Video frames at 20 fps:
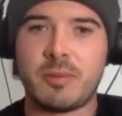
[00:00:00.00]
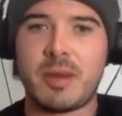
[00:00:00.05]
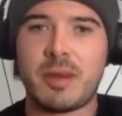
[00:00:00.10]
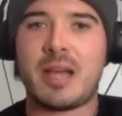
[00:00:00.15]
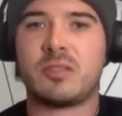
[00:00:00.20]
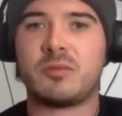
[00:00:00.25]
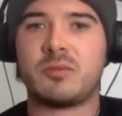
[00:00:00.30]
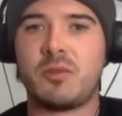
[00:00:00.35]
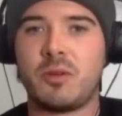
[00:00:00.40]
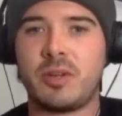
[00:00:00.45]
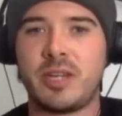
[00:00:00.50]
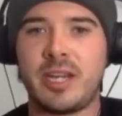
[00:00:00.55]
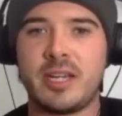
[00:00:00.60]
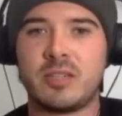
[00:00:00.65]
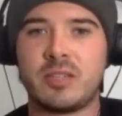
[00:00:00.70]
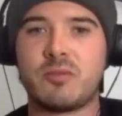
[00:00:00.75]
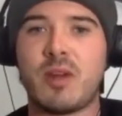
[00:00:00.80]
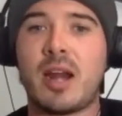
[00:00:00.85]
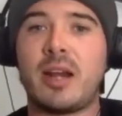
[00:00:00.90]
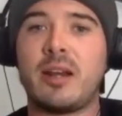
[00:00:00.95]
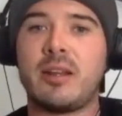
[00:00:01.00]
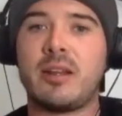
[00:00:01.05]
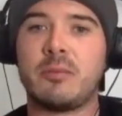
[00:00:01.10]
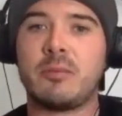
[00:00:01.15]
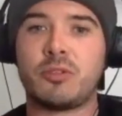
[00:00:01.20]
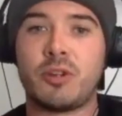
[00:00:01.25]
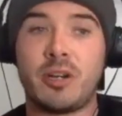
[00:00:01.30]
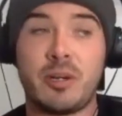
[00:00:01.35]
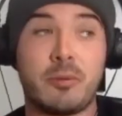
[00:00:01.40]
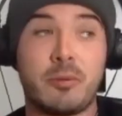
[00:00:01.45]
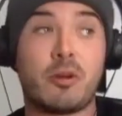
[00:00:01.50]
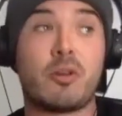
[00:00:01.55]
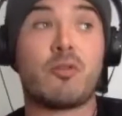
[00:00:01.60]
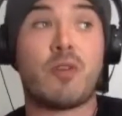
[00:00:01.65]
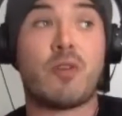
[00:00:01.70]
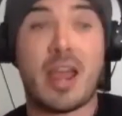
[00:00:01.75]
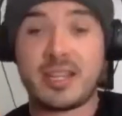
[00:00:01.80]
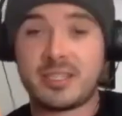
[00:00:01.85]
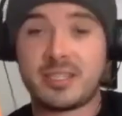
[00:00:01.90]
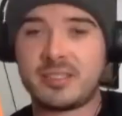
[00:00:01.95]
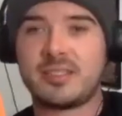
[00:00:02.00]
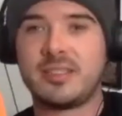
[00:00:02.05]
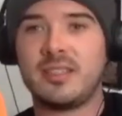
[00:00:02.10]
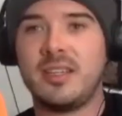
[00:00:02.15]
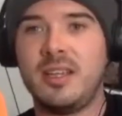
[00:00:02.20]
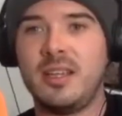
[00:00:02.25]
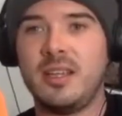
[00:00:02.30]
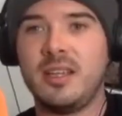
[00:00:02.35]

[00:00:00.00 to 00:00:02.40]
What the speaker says: the past 4 years rather than trying to progress.